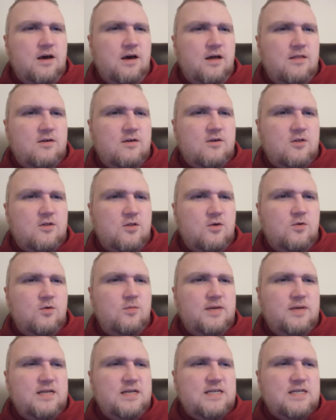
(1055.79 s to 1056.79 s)
other
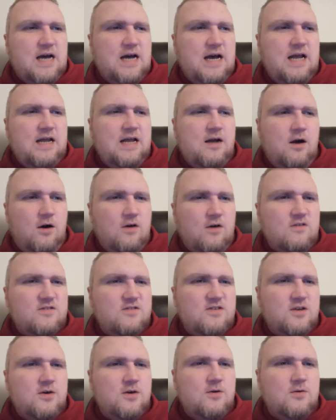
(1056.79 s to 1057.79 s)
clone be dying
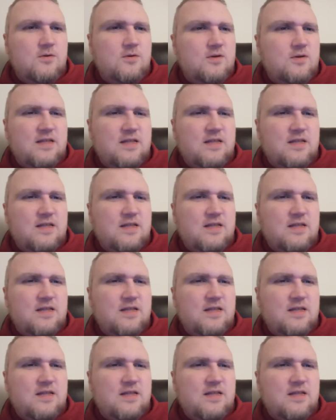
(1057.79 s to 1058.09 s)
also?